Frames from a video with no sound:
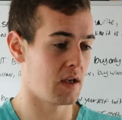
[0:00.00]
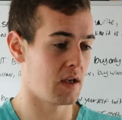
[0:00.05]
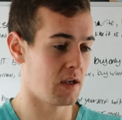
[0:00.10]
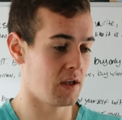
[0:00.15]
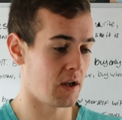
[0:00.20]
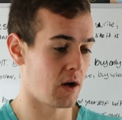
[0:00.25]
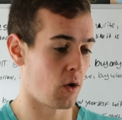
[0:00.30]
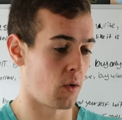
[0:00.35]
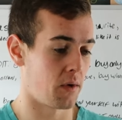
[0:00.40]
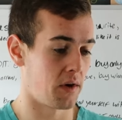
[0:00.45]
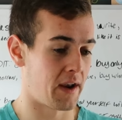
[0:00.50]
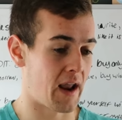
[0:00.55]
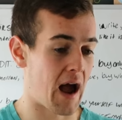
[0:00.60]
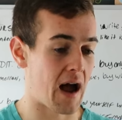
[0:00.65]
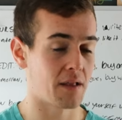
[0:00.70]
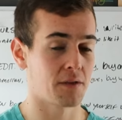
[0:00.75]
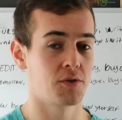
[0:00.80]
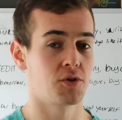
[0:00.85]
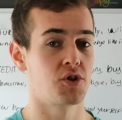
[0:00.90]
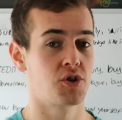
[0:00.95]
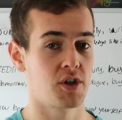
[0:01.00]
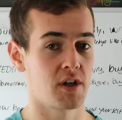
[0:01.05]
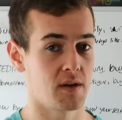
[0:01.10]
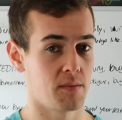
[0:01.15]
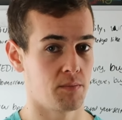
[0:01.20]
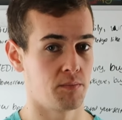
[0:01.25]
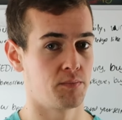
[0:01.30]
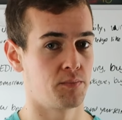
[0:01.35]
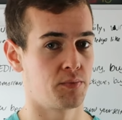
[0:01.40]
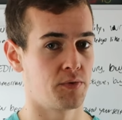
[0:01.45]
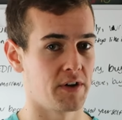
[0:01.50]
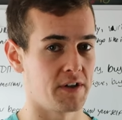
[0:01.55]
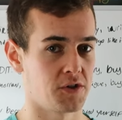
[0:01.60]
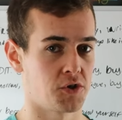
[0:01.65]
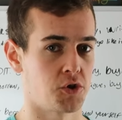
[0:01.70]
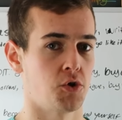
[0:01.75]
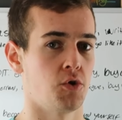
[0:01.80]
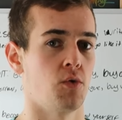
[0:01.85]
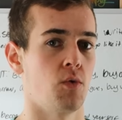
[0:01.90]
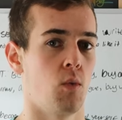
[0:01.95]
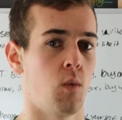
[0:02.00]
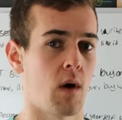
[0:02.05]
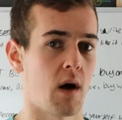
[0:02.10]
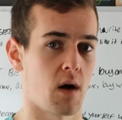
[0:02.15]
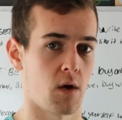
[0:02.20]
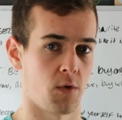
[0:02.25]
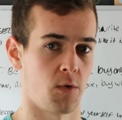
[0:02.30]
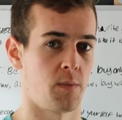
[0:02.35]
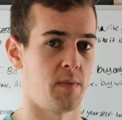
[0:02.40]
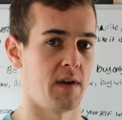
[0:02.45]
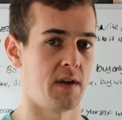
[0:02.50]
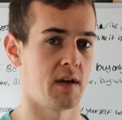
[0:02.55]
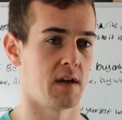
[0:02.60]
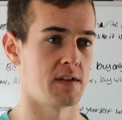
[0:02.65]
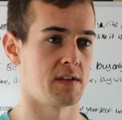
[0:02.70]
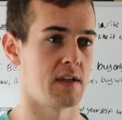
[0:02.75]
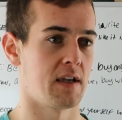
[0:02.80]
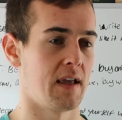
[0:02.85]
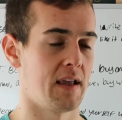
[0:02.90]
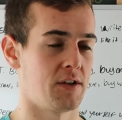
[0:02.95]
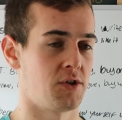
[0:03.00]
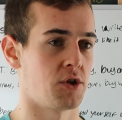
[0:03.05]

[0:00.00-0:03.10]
you know, knowledge brings you wealth because it,